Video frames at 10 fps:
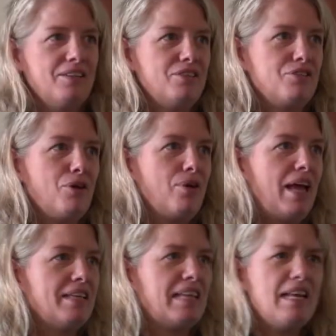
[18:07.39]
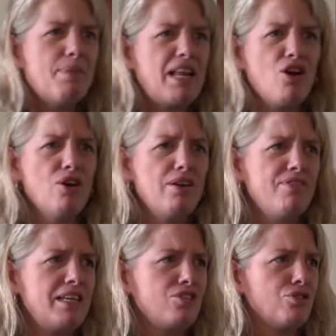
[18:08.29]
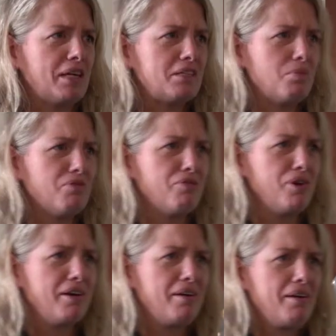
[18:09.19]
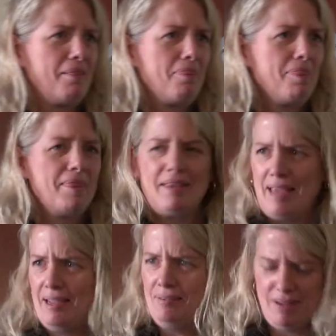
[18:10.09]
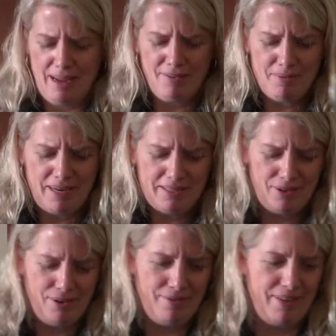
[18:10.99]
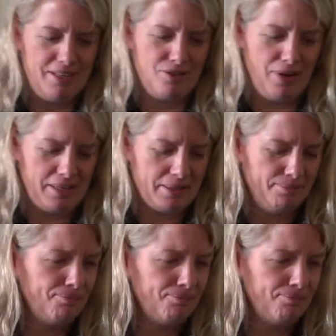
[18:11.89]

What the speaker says: So has anybody heard of these drugs before? Yeah, everybody's heard of these drugs.